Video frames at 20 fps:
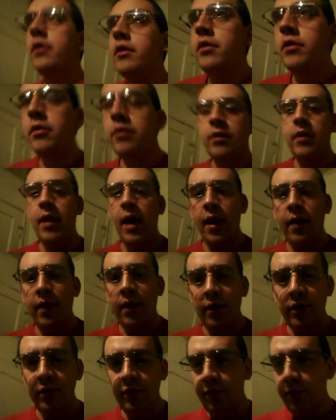Luke
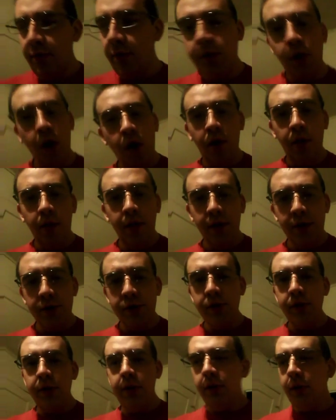Gallows, Carl
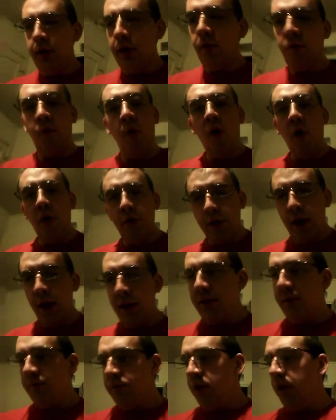Anderson, the Raw
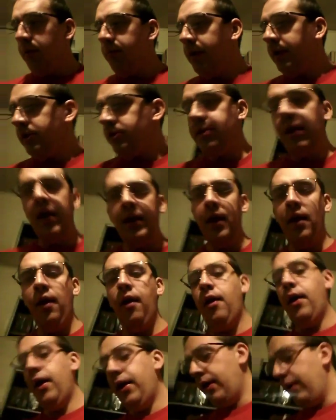Tag Team Champions, taking
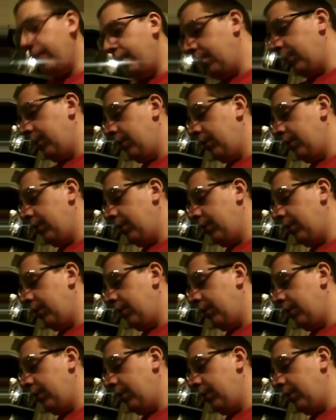on